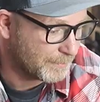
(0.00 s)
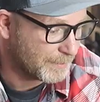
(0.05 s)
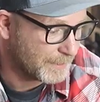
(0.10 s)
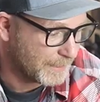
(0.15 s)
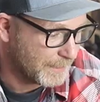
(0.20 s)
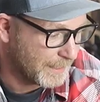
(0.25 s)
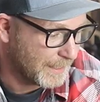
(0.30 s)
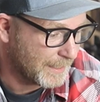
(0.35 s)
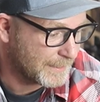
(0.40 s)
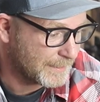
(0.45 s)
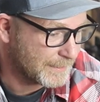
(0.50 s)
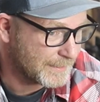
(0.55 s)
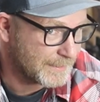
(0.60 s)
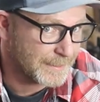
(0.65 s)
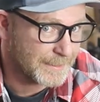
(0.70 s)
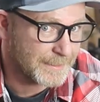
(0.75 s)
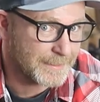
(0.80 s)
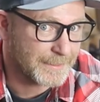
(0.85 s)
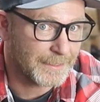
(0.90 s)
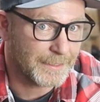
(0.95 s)
But yeah, this
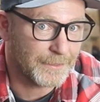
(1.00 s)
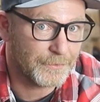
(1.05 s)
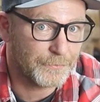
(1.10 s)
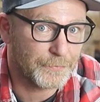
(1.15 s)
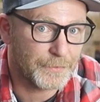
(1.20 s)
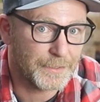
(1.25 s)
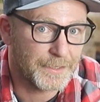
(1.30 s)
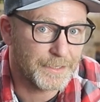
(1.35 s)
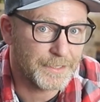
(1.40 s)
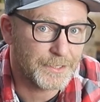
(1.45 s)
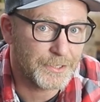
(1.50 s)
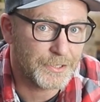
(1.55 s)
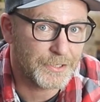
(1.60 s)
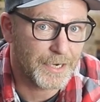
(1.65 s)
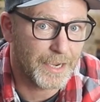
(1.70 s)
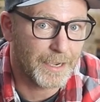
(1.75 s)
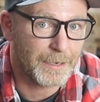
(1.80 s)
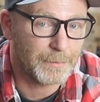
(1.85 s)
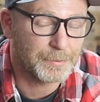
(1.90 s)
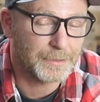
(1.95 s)
is it for this
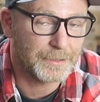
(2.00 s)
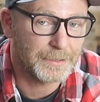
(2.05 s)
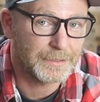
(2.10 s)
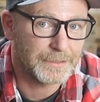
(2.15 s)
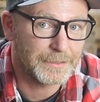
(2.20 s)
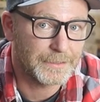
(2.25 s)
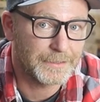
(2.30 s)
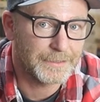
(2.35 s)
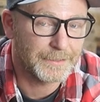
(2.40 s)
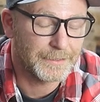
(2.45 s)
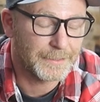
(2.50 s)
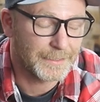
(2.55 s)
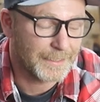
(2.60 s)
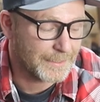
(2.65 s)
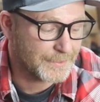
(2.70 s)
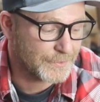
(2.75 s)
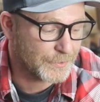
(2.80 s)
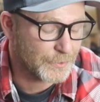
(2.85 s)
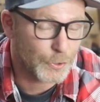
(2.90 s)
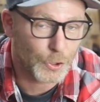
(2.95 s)
shop.
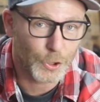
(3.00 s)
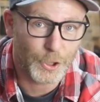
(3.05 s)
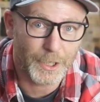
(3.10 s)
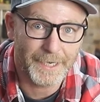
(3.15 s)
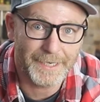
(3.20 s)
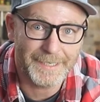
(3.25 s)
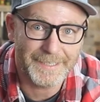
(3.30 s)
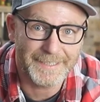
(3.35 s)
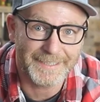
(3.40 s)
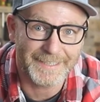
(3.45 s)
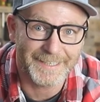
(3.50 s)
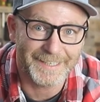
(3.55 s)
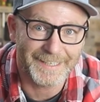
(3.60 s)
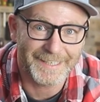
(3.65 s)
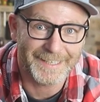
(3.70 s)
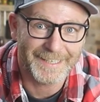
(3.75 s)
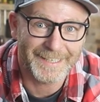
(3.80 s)
That's crazy.